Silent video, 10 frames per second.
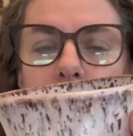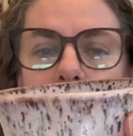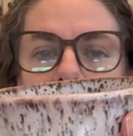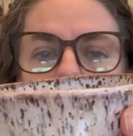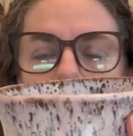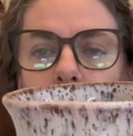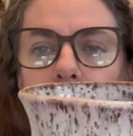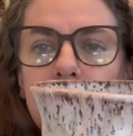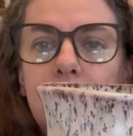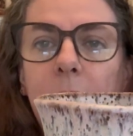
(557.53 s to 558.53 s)
mistake
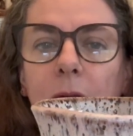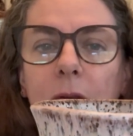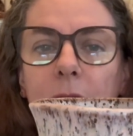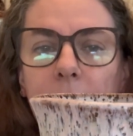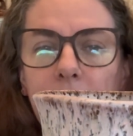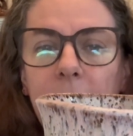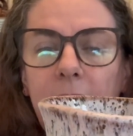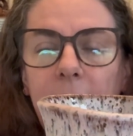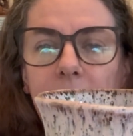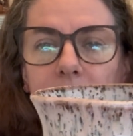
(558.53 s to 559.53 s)
was to put
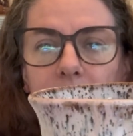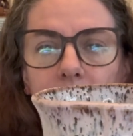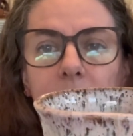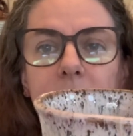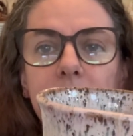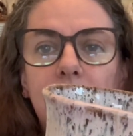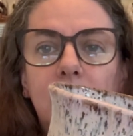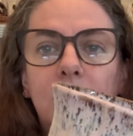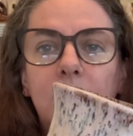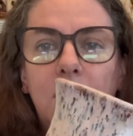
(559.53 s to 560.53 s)
3 coats
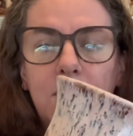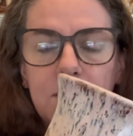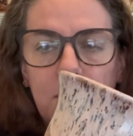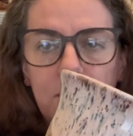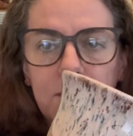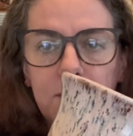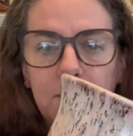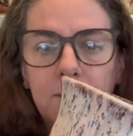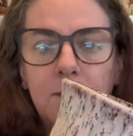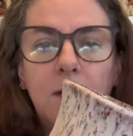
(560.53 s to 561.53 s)
of Flux
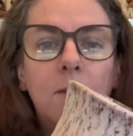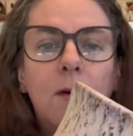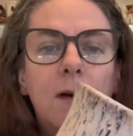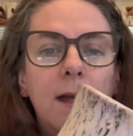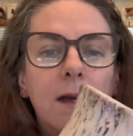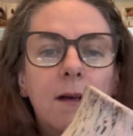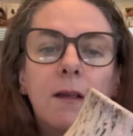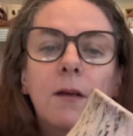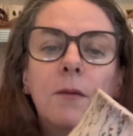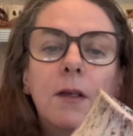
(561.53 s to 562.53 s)
Blossom. Why, I
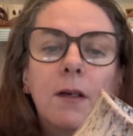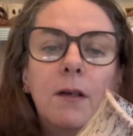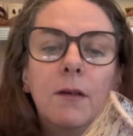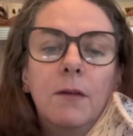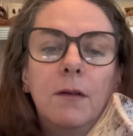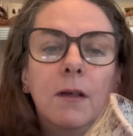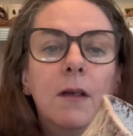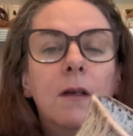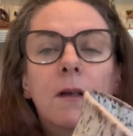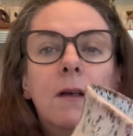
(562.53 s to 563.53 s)
don't know.
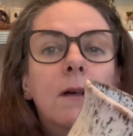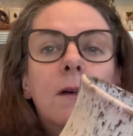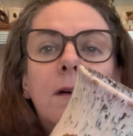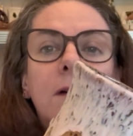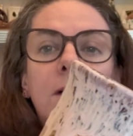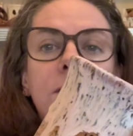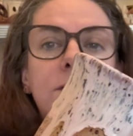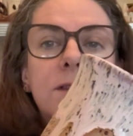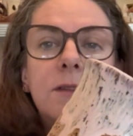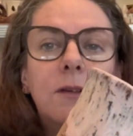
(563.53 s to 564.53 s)

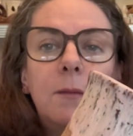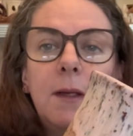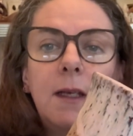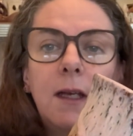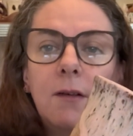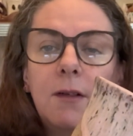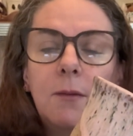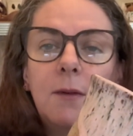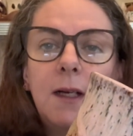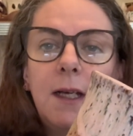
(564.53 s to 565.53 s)
Just got a bit carried
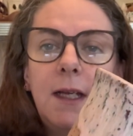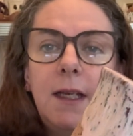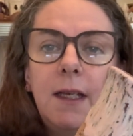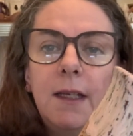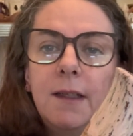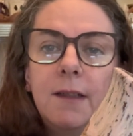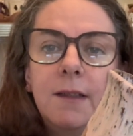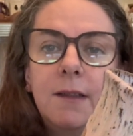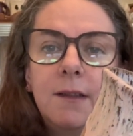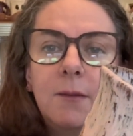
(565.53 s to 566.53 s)
away.
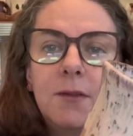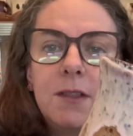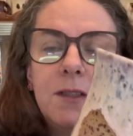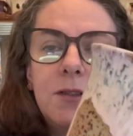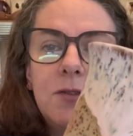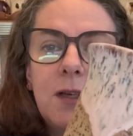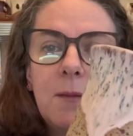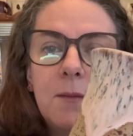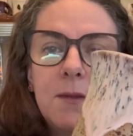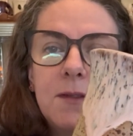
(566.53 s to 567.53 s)
Wanted the
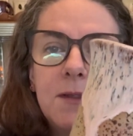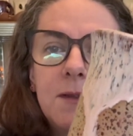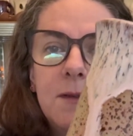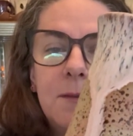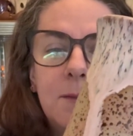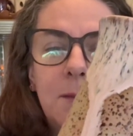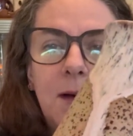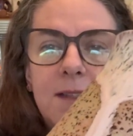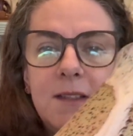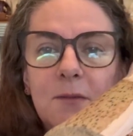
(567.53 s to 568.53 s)
drips. I
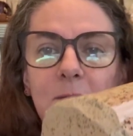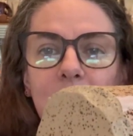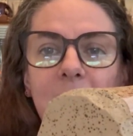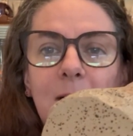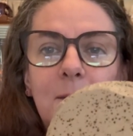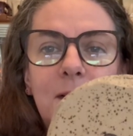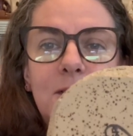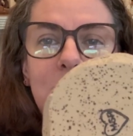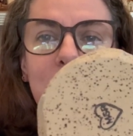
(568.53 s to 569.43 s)
didn't want that much